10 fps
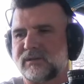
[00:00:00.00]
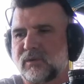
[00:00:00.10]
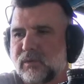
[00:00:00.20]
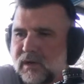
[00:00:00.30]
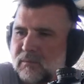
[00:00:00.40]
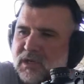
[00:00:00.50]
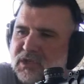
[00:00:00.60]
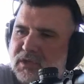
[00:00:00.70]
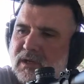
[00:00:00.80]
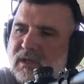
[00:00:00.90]
so we're going to be
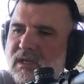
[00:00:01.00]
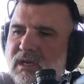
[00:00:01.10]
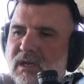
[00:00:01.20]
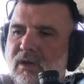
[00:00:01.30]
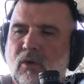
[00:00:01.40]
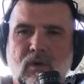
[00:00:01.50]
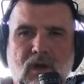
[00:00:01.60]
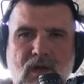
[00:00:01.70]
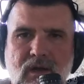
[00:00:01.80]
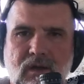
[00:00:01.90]
shooting the
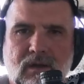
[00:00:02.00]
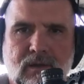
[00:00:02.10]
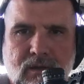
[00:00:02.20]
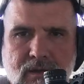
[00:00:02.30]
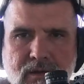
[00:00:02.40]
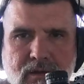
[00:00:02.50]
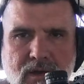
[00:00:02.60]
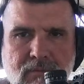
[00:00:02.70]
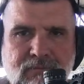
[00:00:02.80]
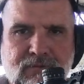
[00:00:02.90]
Core-Lokt
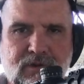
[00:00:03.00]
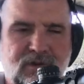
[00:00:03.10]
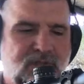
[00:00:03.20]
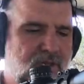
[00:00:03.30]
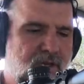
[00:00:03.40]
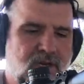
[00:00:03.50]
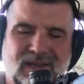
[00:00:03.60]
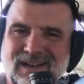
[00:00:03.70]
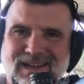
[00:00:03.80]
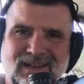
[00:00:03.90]
up first,
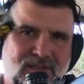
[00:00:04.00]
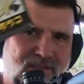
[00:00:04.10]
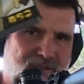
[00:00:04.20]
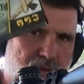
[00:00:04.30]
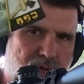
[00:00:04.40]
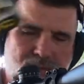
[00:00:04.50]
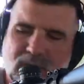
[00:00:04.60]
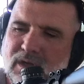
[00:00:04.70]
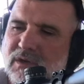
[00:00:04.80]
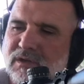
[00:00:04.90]
and again, this is the one I've
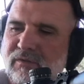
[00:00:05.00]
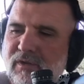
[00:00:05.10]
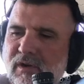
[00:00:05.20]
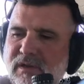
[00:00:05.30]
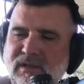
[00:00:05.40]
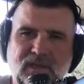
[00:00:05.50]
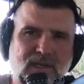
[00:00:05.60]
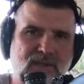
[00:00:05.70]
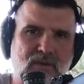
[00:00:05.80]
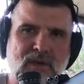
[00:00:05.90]
been using for hunting.
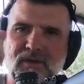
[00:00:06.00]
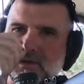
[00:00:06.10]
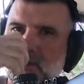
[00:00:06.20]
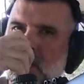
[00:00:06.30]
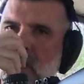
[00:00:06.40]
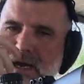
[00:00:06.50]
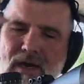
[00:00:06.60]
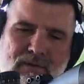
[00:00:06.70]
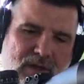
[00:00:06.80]
That's what I took the hog out in